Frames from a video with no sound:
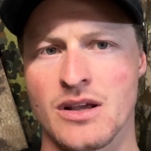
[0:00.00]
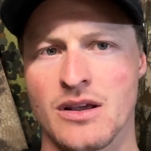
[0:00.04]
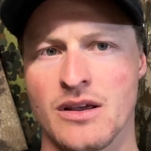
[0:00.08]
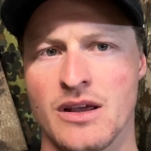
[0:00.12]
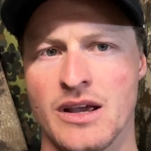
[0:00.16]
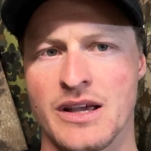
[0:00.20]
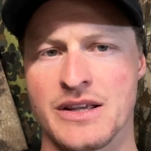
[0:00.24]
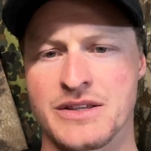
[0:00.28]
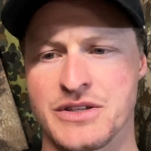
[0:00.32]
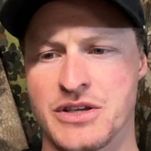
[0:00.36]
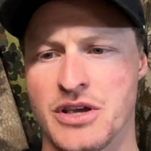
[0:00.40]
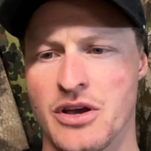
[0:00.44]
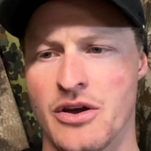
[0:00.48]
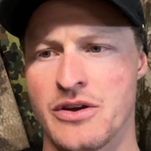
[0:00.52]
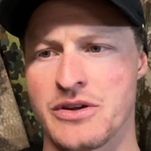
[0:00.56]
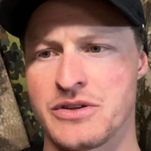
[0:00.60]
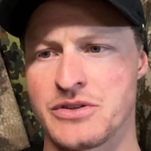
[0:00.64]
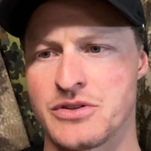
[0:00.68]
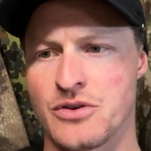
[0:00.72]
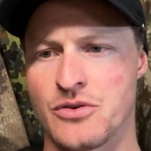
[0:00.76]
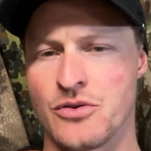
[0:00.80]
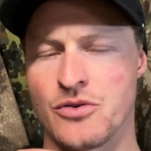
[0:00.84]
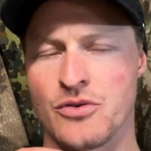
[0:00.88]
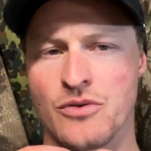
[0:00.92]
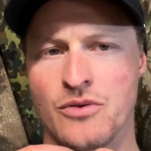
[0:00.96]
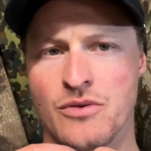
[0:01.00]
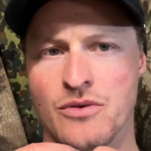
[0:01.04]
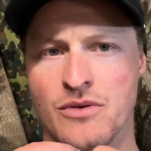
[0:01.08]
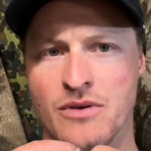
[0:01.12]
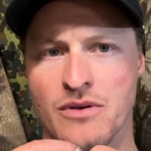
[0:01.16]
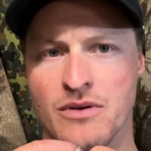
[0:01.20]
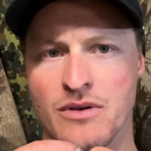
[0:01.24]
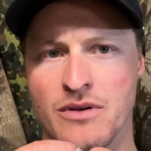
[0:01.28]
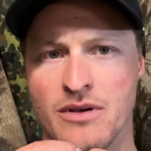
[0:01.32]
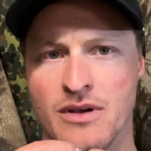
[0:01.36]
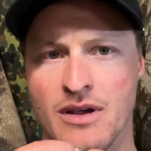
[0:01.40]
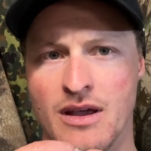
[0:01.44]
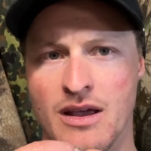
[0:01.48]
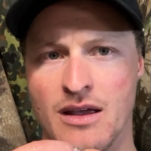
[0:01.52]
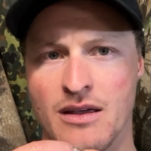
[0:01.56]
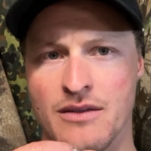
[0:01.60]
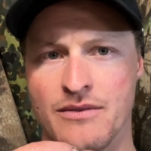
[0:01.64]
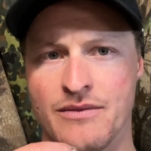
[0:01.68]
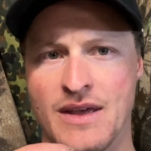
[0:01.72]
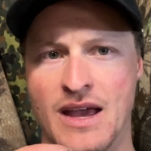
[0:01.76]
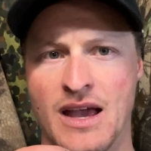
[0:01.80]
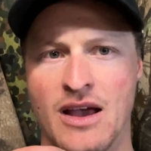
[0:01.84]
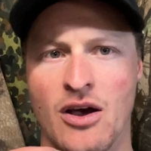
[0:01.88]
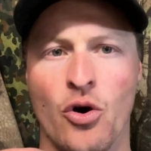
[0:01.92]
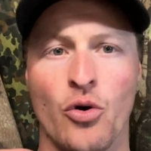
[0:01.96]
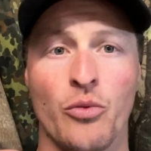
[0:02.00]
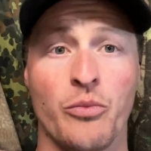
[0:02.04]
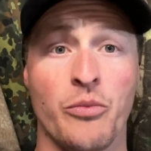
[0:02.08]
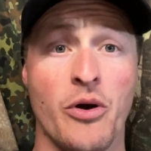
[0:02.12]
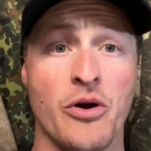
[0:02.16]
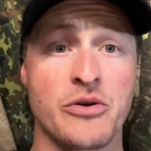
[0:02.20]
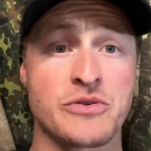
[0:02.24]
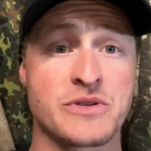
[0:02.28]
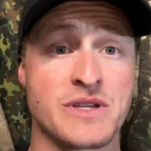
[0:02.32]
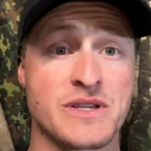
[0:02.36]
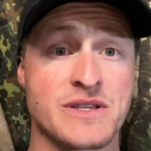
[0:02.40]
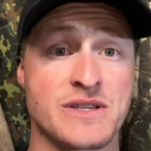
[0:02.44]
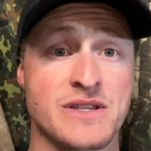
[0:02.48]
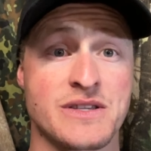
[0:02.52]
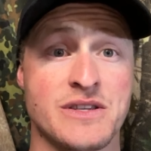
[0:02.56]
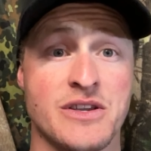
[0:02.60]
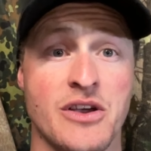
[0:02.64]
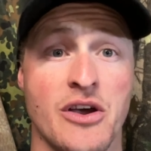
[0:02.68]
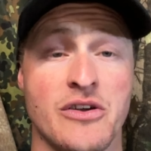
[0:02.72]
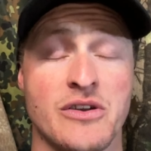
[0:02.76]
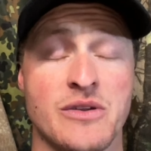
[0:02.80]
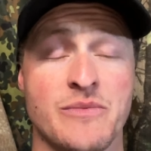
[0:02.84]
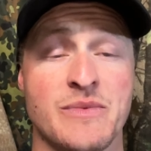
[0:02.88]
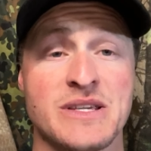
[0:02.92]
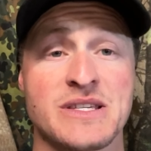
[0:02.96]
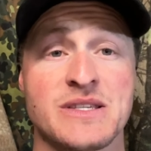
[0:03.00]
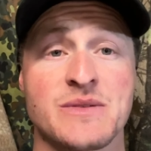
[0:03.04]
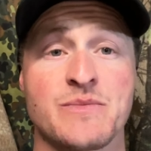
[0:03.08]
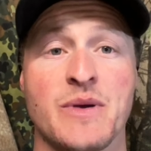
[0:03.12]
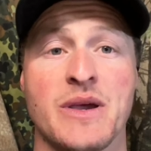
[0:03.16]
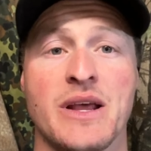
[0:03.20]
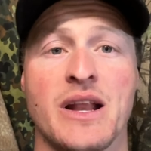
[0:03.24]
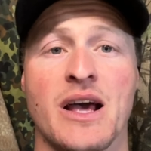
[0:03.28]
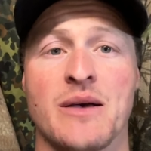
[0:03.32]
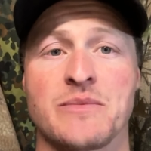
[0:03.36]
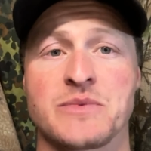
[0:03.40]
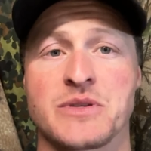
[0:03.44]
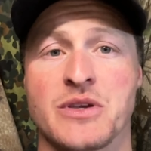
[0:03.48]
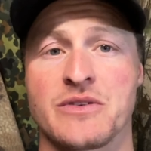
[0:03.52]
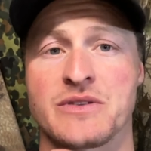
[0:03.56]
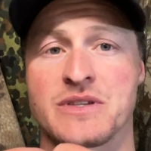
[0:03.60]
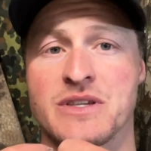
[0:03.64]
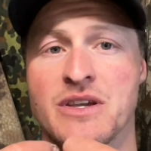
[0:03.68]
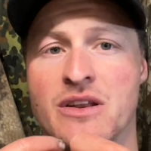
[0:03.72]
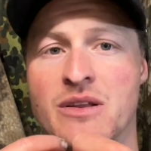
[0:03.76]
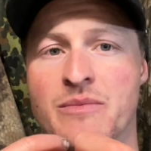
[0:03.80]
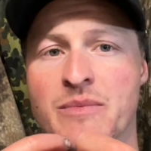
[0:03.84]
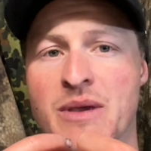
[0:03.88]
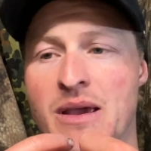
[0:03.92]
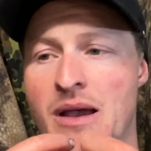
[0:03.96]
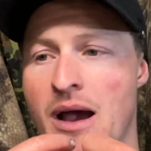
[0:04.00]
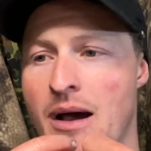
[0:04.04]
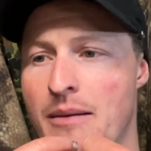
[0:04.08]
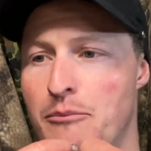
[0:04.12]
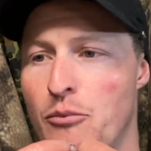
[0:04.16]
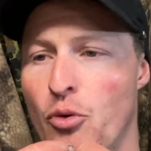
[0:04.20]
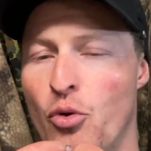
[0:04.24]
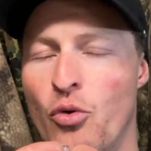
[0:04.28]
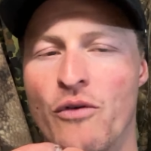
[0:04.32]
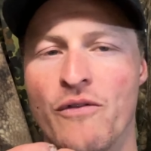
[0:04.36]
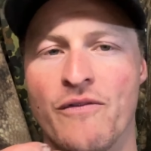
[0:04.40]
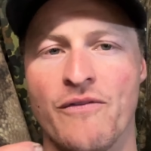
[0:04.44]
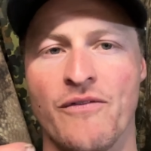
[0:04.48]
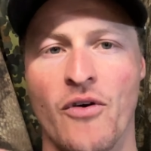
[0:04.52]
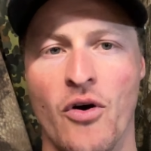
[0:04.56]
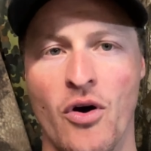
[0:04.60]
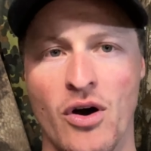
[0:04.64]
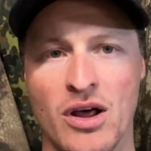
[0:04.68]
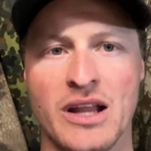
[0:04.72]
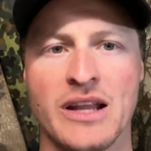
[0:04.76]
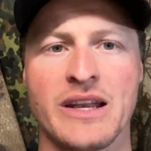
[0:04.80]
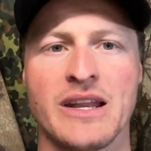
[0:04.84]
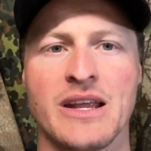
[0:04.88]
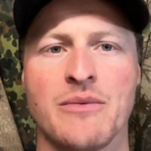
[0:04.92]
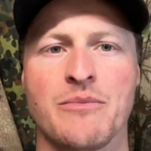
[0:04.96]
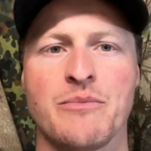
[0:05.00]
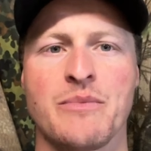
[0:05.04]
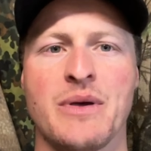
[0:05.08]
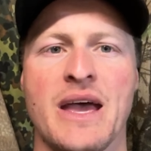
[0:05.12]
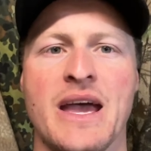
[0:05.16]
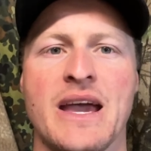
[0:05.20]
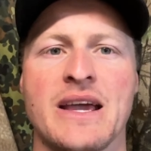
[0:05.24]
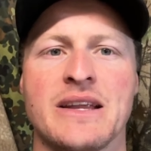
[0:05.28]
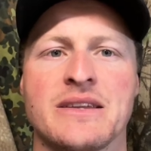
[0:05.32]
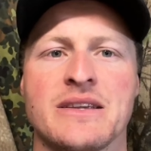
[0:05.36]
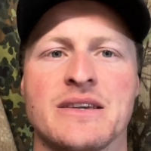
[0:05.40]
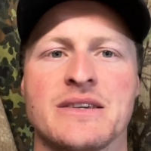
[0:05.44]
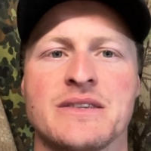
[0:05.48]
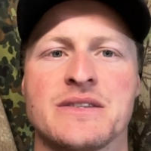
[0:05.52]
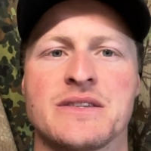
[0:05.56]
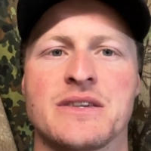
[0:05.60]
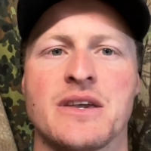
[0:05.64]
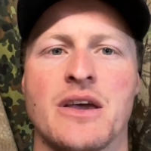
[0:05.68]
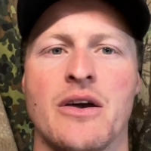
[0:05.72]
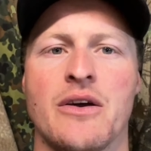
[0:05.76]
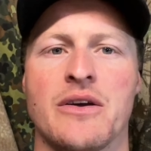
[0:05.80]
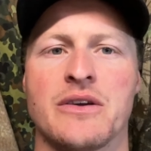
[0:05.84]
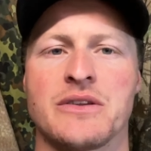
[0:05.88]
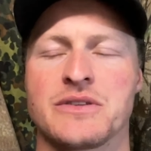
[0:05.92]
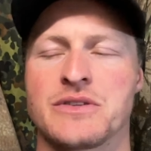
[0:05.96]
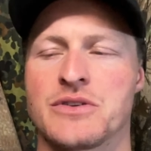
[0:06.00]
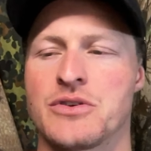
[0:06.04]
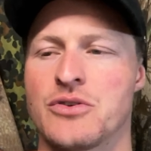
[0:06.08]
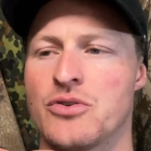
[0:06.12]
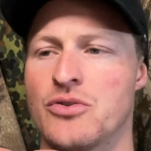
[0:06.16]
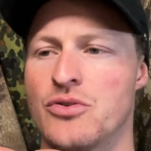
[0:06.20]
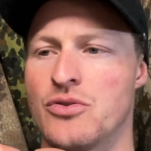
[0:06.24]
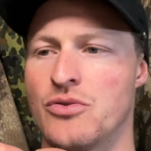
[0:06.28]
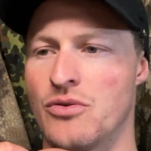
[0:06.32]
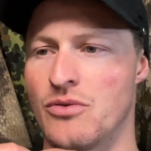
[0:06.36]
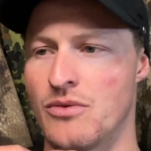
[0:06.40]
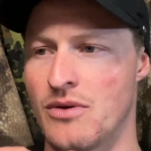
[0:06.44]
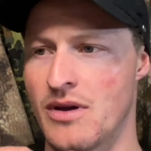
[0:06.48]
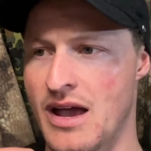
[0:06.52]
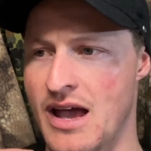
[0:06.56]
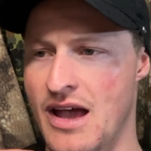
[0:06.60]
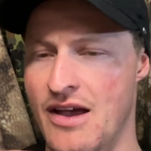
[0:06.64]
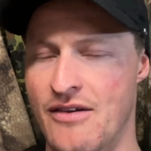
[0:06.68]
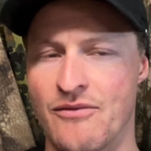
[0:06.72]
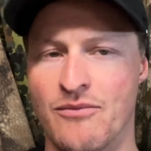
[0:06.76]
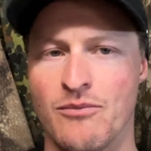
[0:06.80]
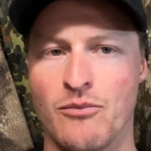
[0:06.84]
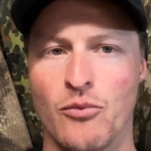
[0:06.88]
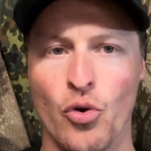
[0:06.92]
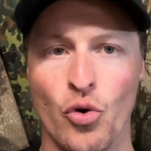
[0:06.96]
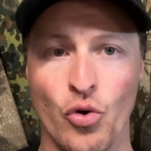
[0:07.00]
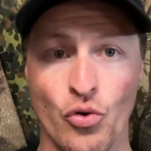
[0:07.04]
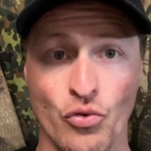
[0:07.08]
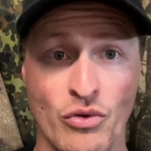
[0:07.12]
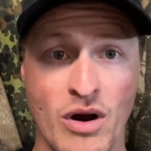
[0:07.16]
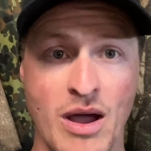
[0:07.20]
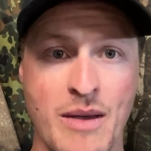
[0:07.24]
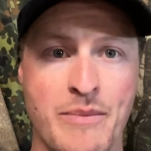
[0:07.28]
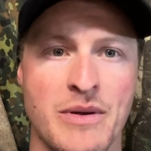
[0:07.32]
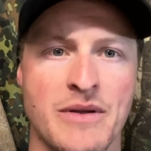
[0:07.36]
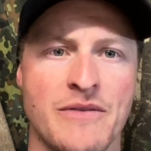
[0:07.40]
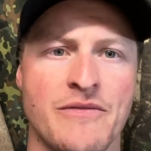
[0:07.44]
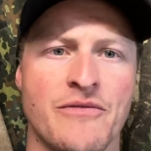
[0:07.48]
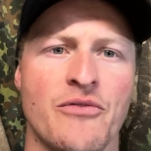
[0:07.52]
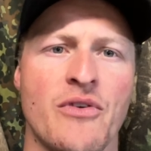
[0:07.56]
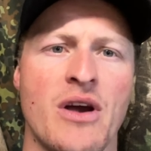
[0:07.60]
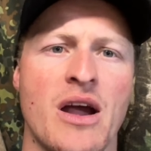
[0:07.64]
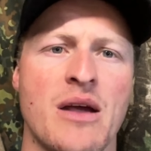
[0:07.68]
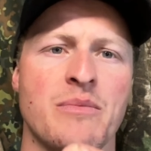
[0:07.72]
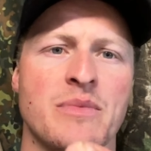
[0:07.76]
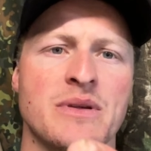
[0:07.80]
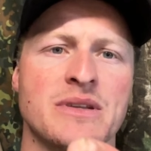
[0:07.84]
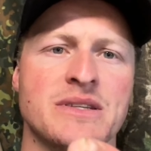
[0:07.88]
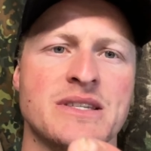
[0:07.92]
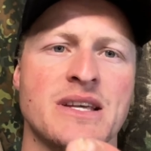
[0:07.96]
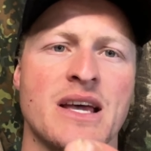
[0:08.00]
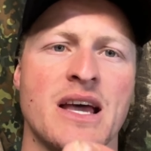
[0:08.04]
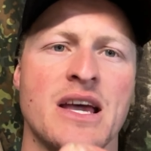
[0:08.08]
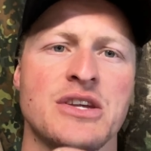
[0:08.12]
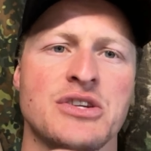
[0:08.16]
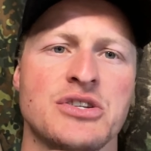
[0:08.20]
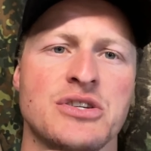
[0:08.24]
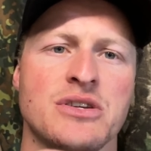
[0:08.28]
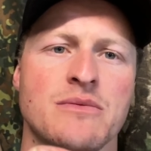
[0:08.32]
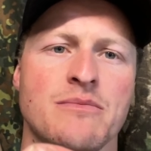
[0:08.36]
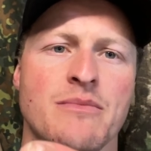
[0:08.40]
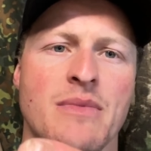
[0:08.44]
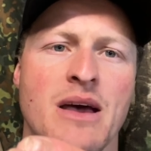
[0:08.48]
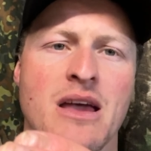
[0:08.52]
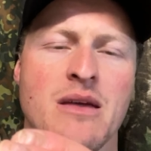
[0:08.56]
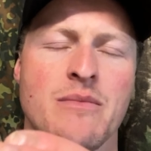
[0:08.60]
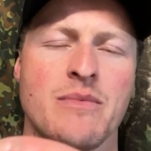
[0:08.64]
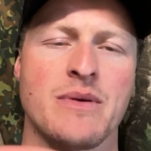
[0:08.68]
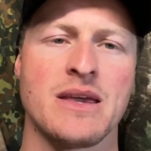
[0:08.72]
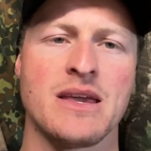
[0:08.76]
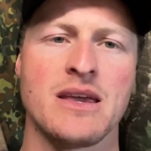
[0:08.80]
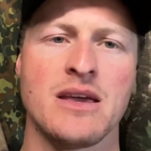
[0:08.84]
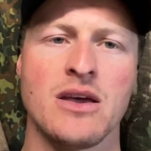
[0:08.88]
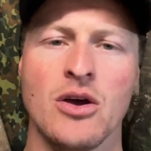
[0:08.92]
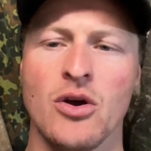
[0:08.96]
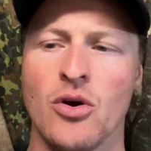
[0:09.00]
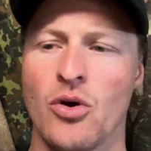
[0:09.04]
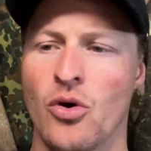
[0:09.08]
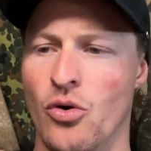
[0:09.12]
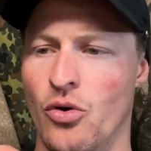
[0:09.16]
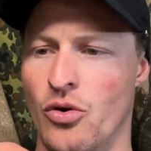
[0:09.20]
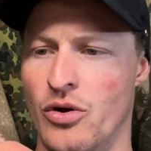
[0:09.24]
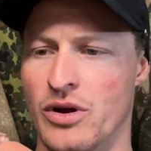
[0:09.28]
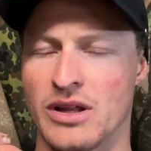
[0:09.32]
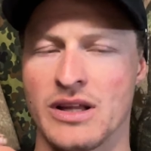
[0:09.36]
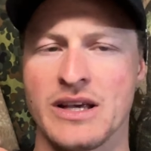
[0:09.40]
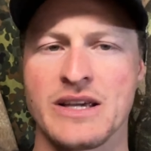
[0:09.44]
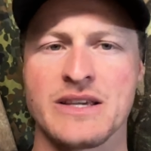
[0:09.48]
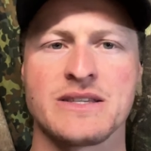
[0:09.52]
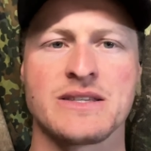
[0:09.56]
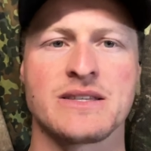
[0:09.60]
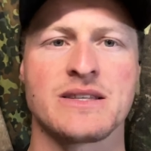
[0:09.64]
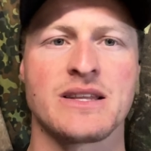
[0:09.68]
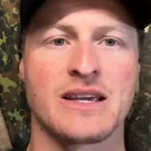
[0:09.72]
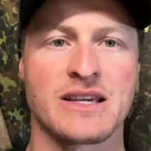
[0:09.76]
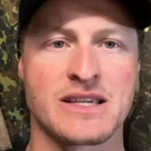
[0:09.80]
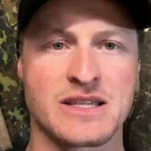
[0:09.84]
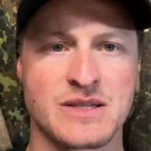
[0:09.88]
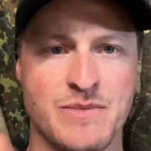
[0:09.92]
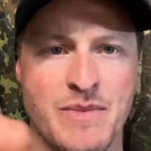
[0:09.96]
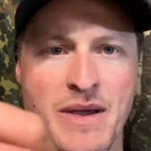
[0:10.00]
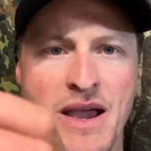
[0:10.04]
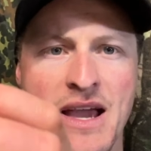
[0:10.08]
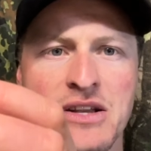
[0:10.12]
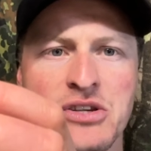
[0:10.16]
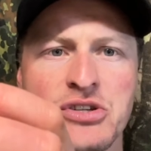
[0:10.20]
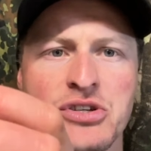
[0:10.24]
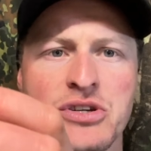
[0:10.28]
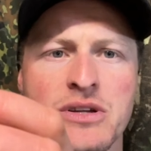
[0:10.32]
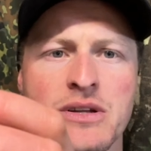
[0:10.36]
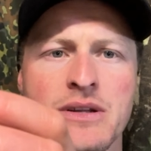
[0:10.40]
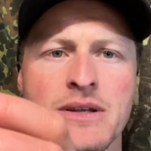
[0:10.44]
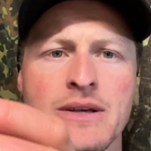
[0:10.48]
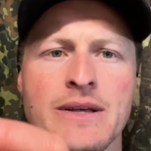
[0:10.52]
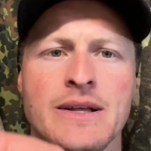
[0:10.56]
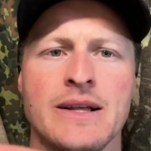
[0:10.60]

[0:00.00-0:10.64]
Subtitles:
that whole process is going to be sped up. So it's going to be a more violent impact. It's going to have more rapid fragmentation maybe, or at least expansion.